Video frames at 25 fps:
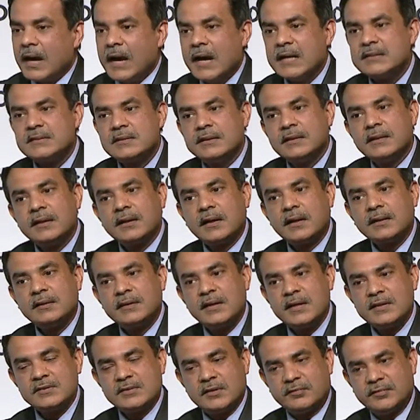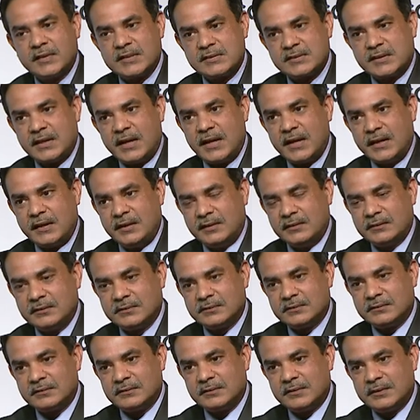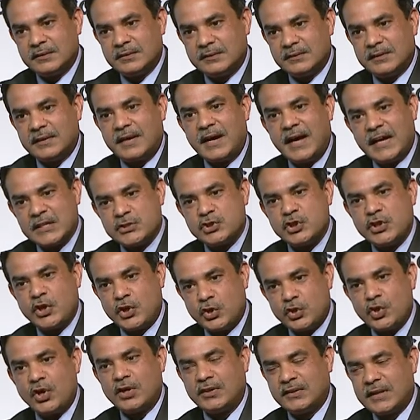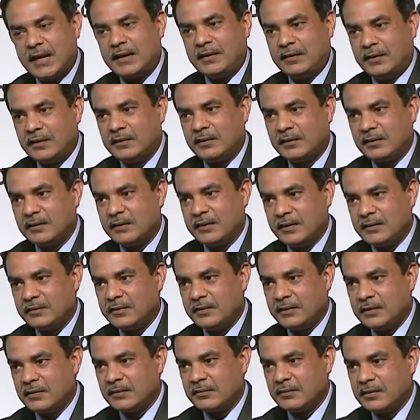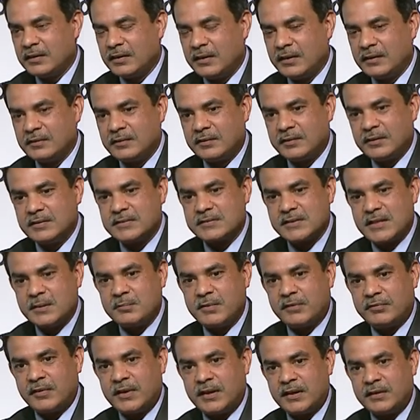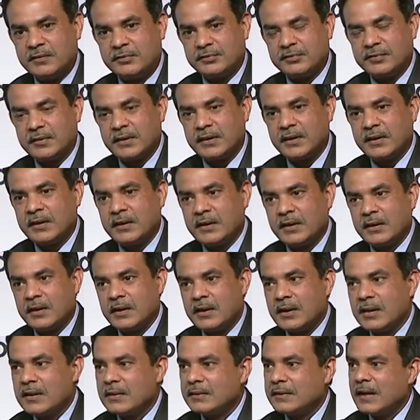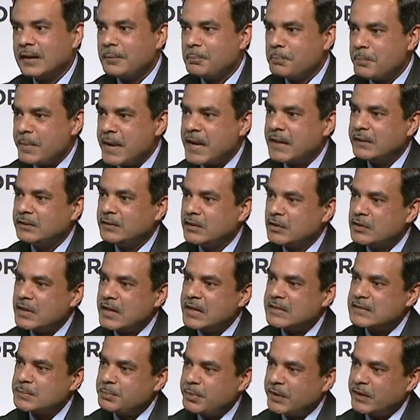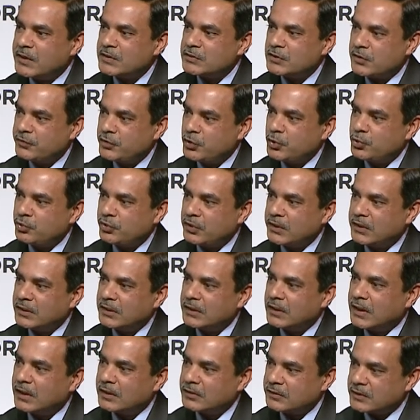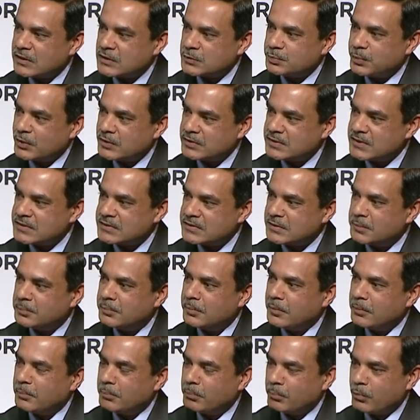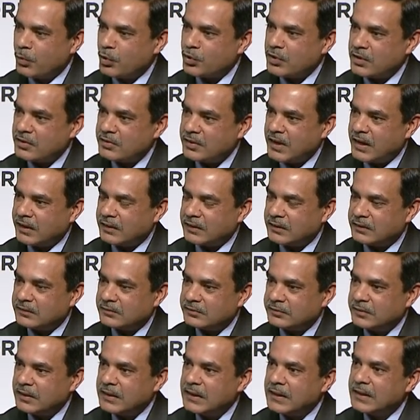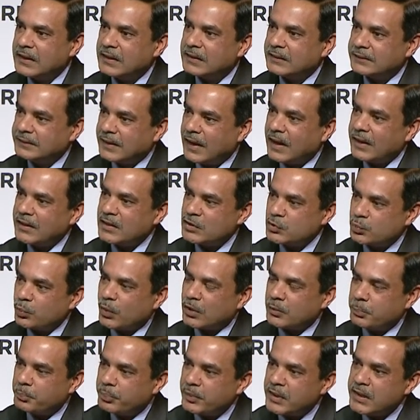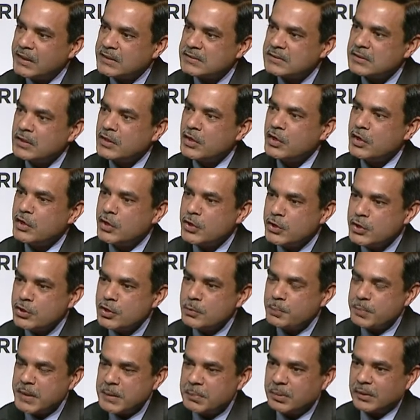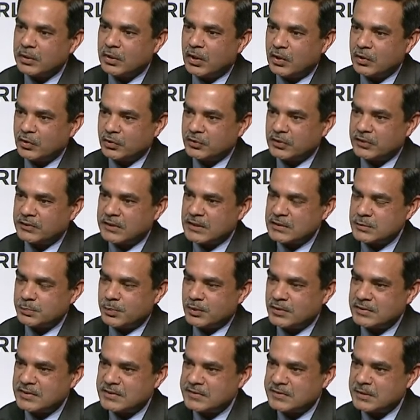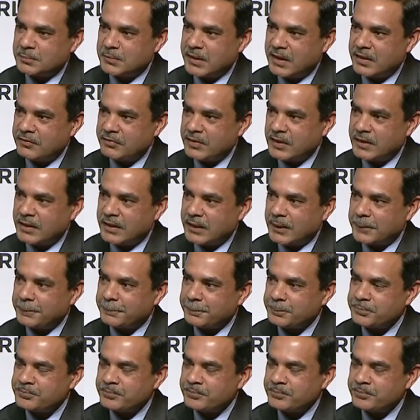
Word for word: It's little things of this kind that are actually not that little in the real scheme of life that make the experience of using a transport system more attractive. That is what brings new people onto the transport system every day.